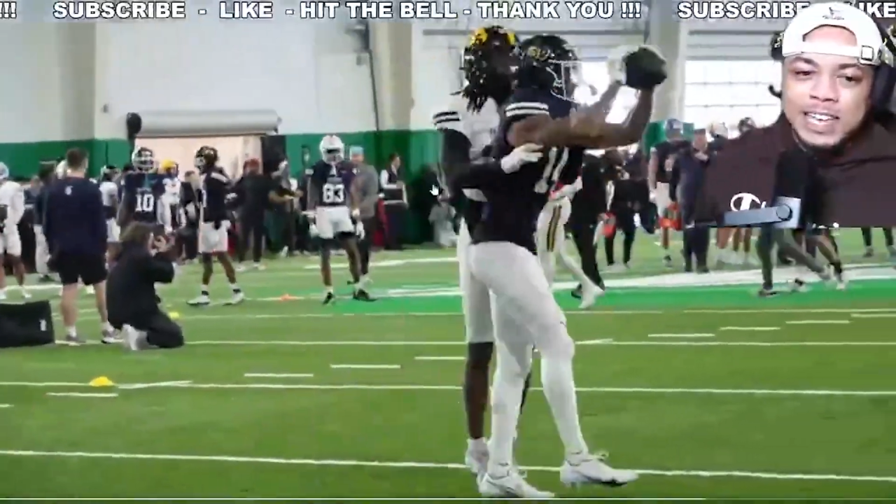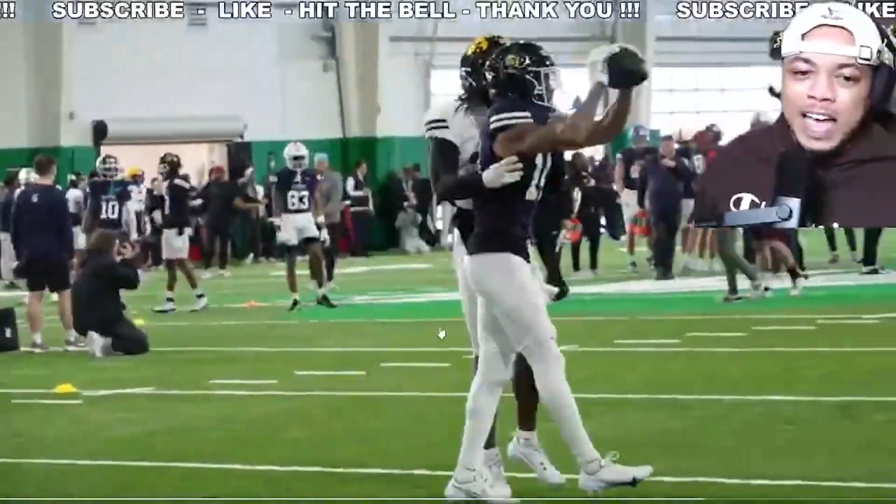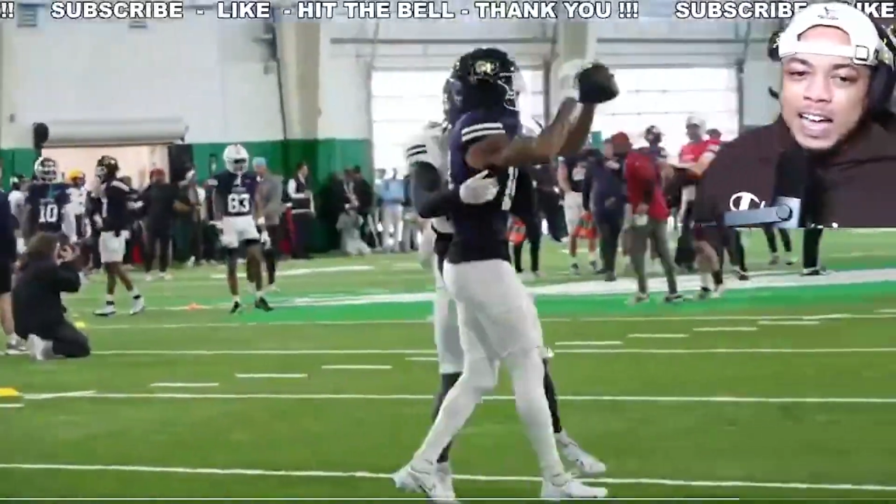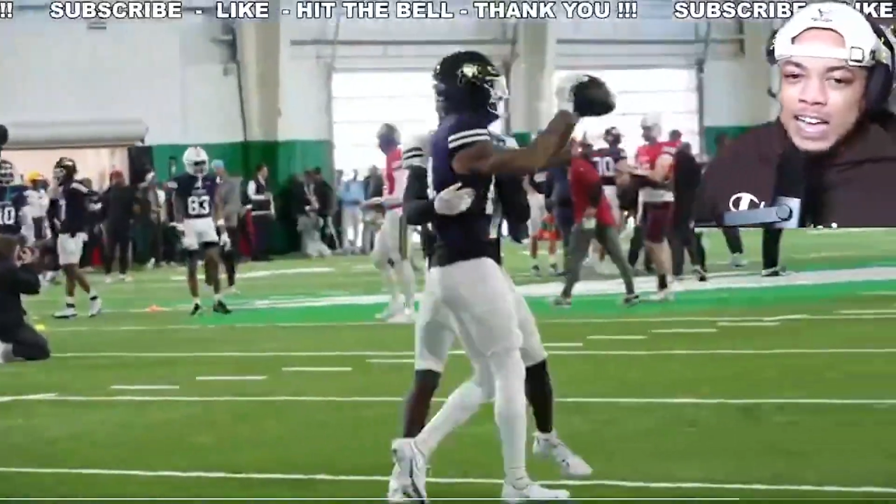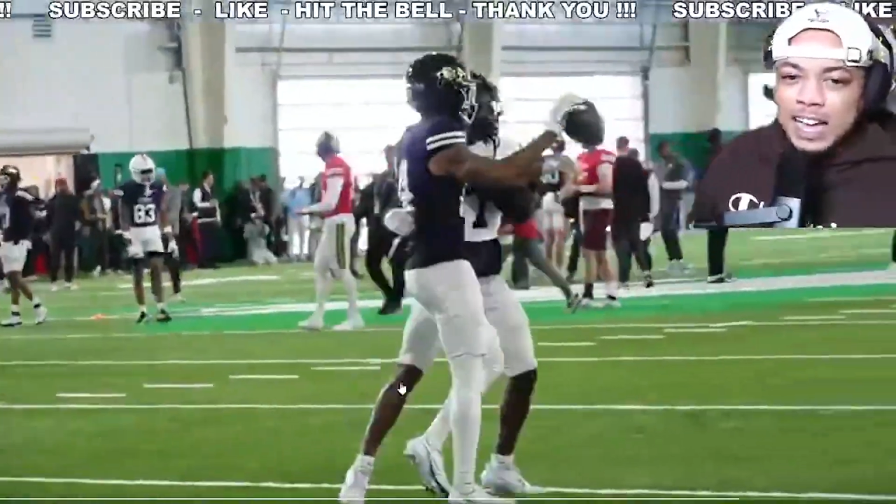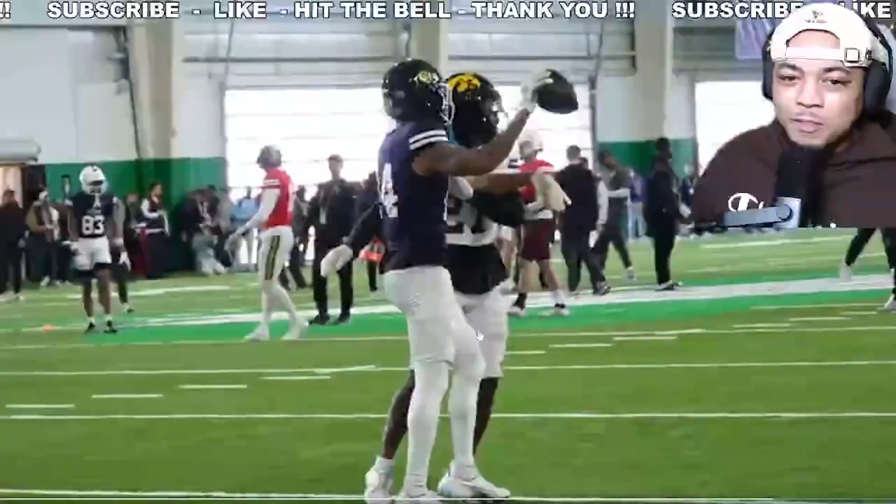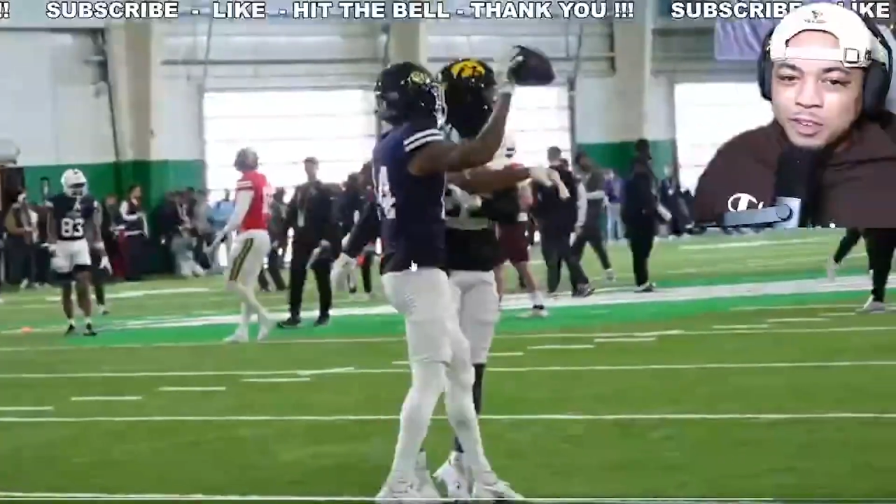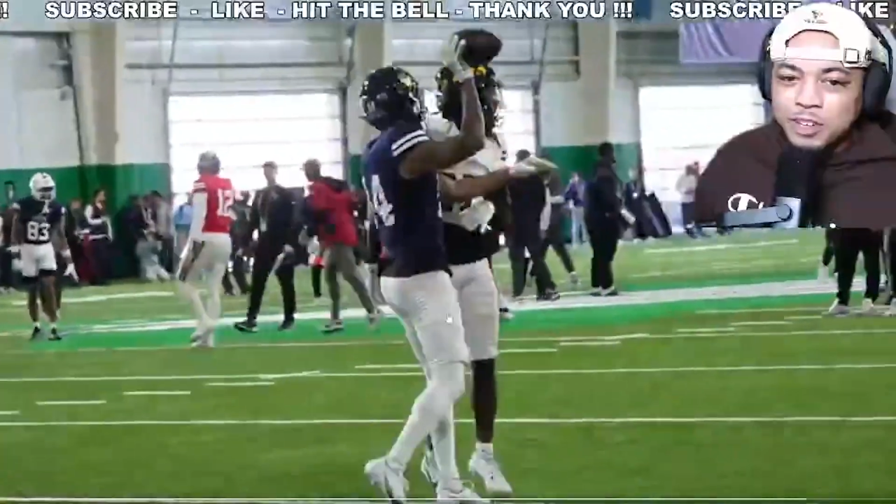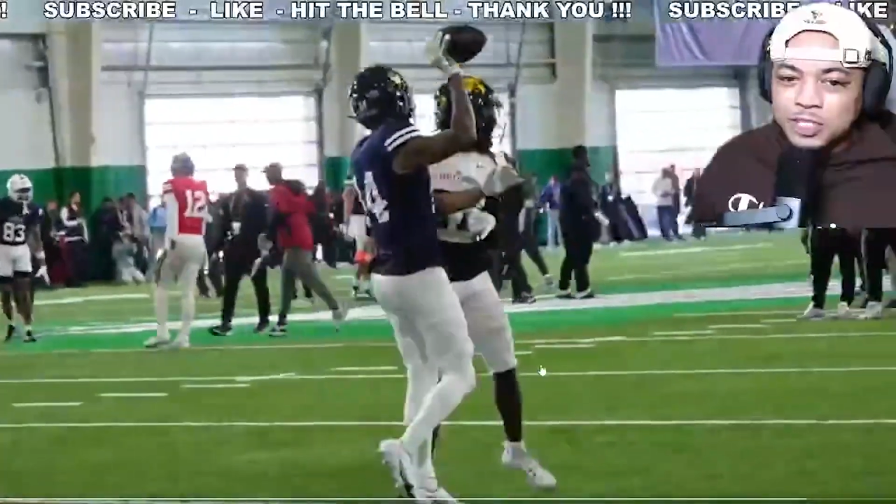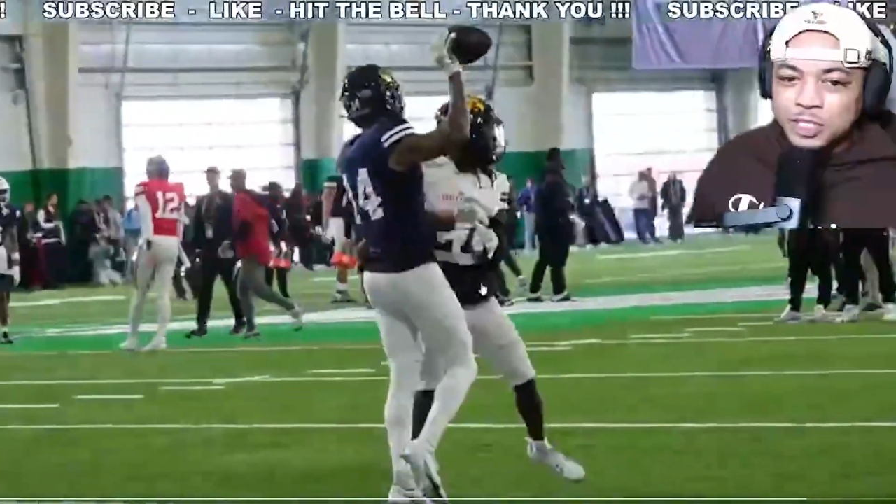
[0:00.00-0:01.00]
I can
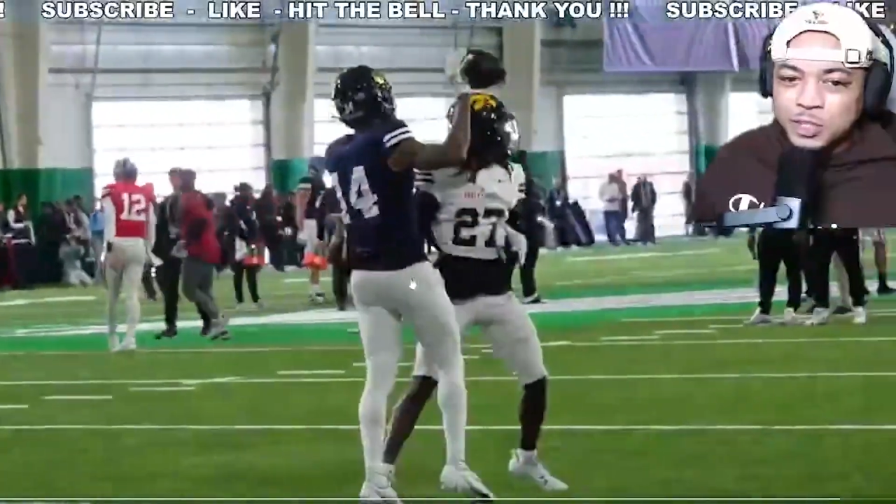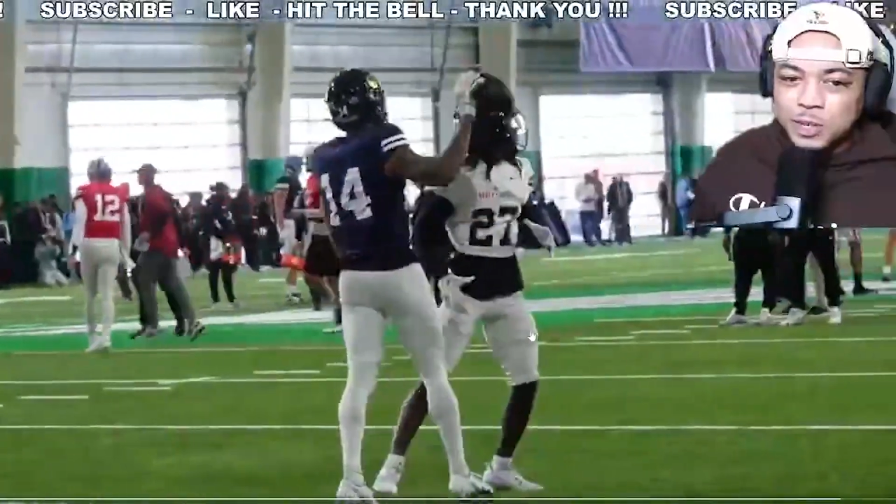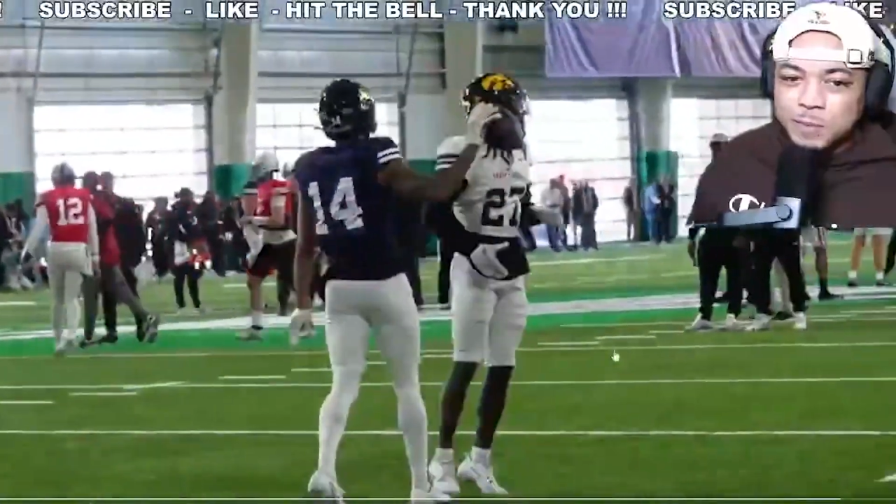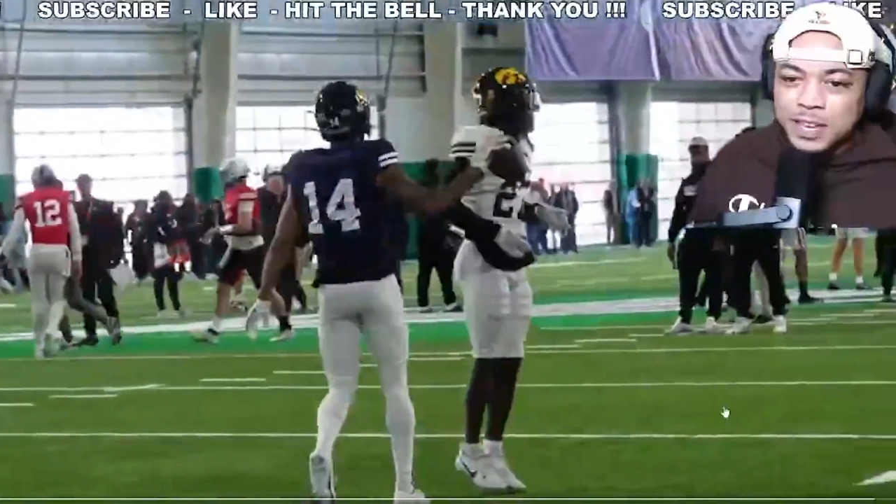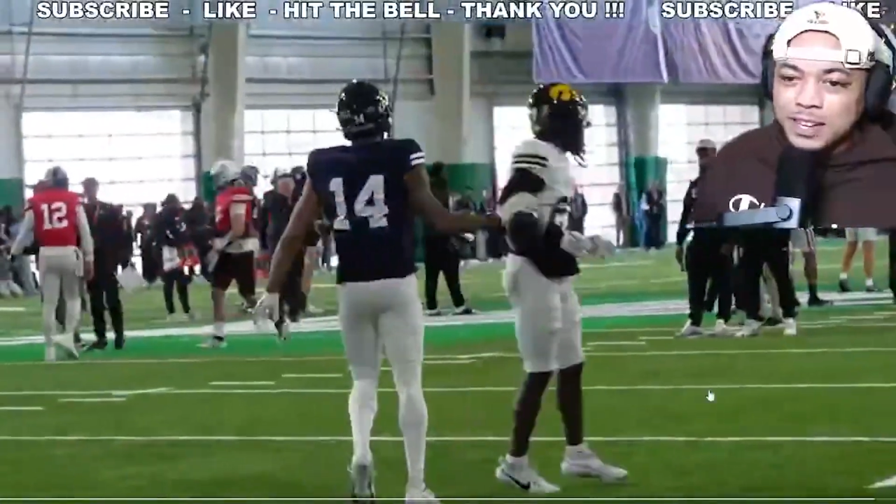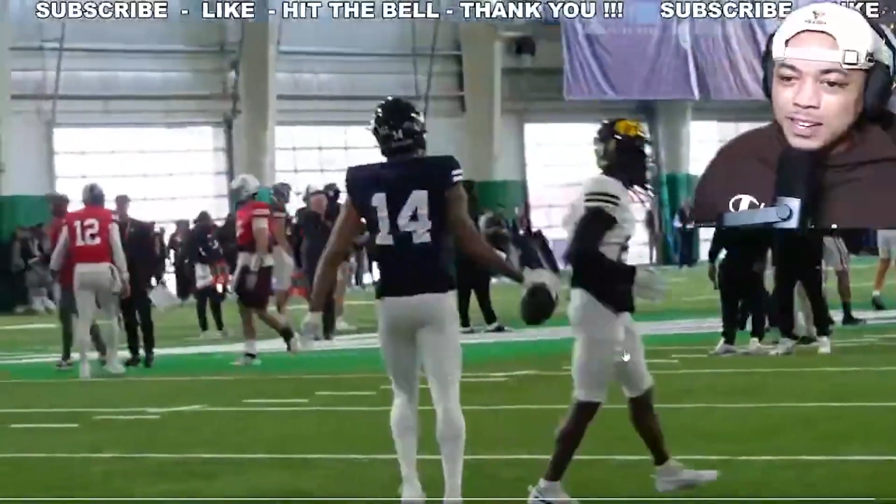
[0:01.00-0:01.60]
finish the drill, man.